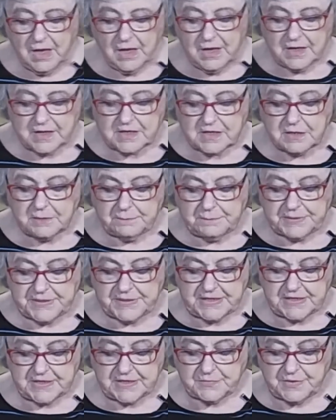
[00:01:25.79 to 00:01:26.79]

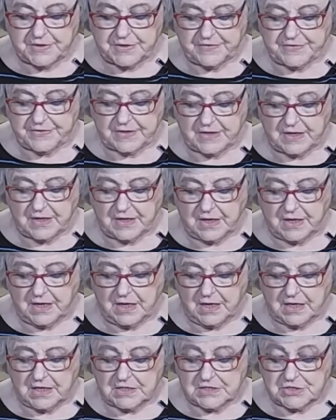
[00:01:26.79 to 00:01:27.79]
accompanied with
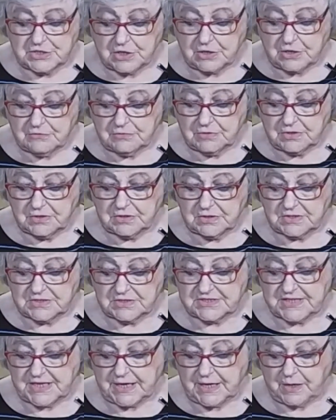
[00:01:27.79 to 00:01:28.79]
a General
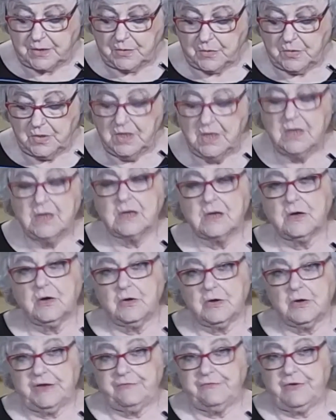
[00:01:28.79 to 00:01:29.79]
Tso
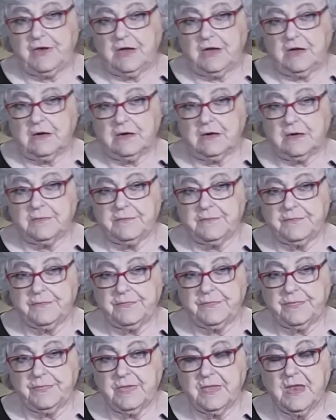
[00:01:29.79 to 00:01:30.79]
cauliflower.
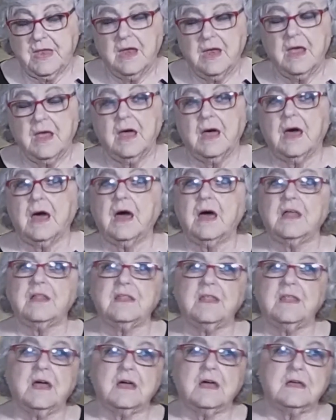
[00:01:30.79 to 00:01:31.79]

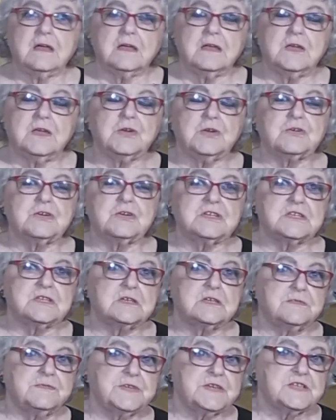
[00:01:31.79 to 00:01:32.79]
And you can
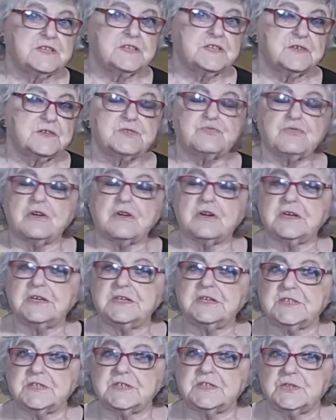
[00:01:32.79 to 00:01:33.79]
serve this with
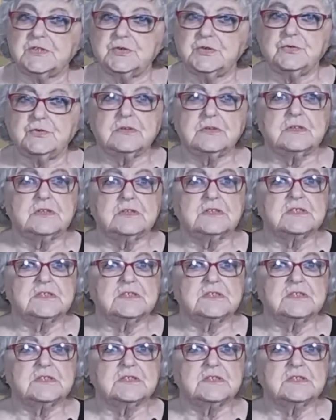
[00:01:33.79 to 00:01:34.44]
rice, noodles,